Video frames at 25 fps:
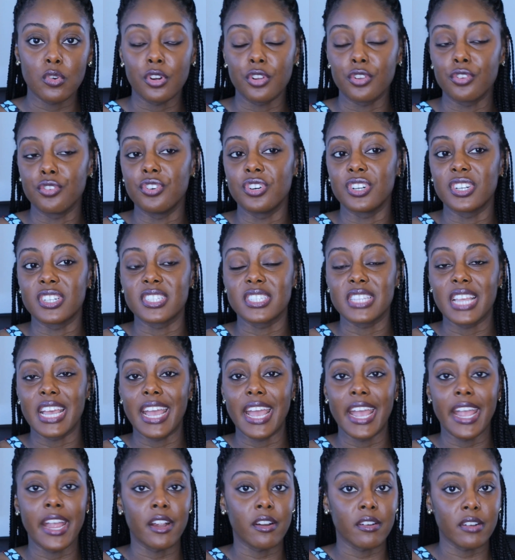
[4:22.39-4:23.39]
Or are you going to
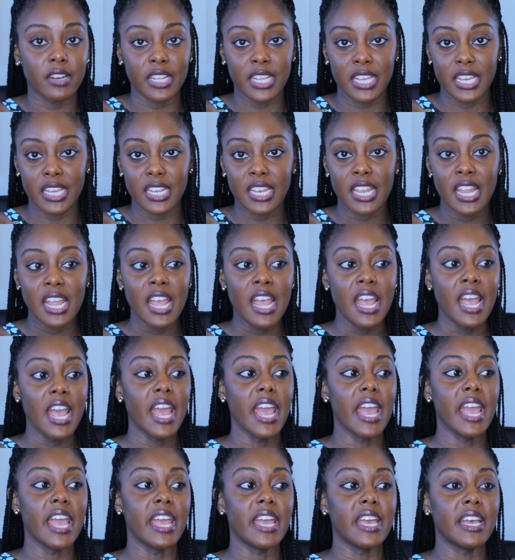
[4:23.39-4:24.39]
stay arrogant
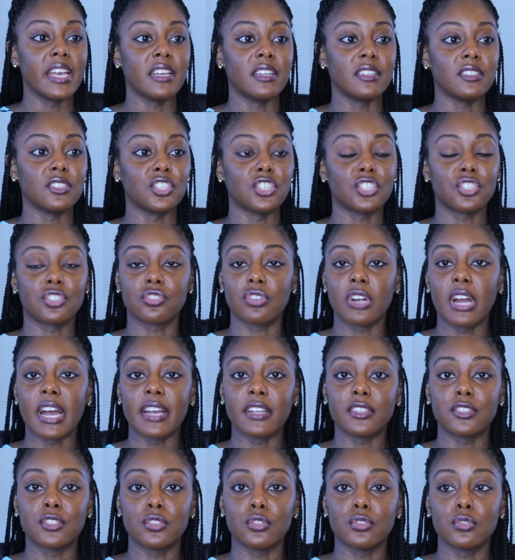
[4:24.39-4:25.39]
and just
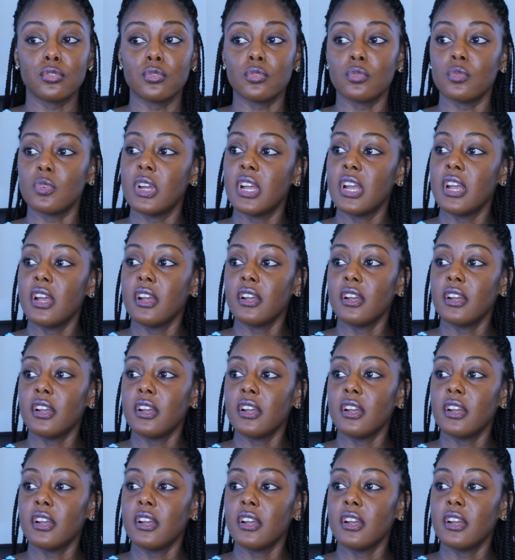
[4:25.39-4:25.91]
try to